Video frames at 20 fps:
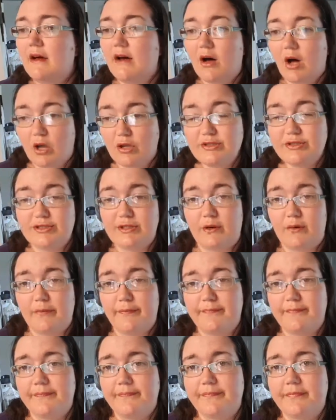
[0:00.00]
Also,
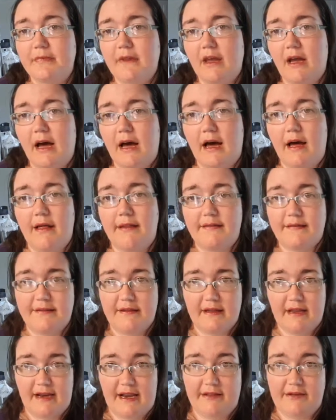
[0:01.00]

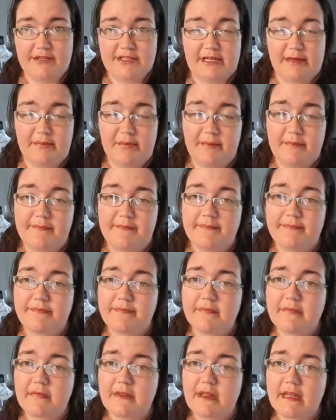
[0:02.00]
another tip
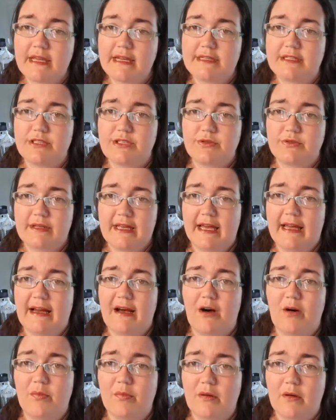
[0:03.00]
is to get
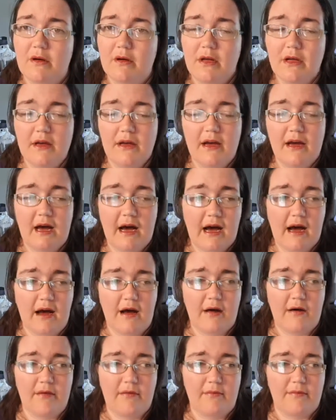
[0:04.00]
help.
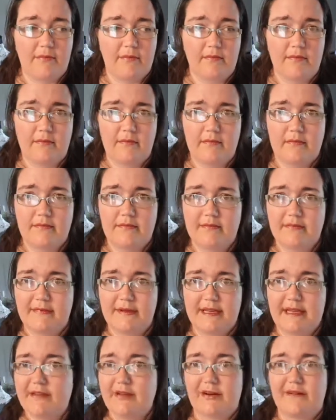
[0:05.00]

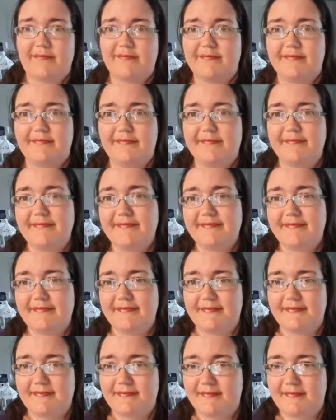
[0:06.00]
Either
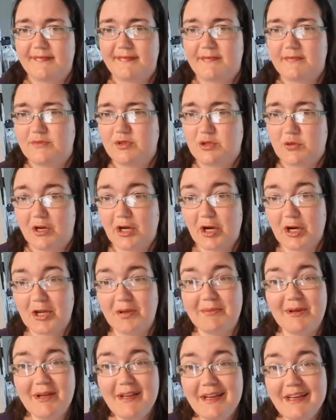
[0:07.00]
join our
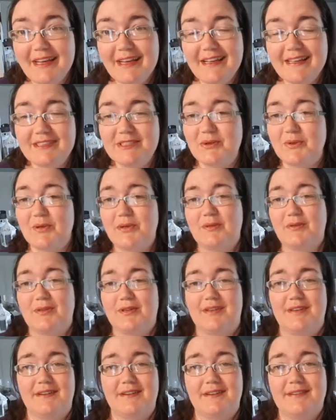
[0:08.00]
community so you
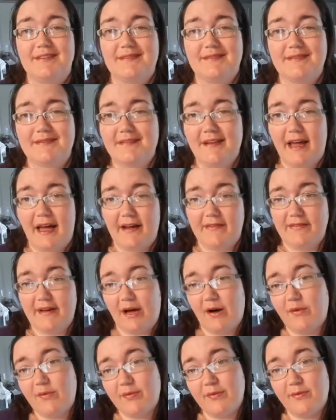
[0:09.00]
can have
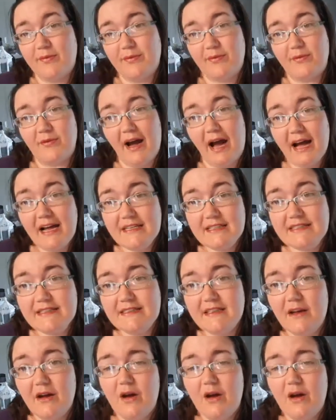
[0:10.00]
help through us,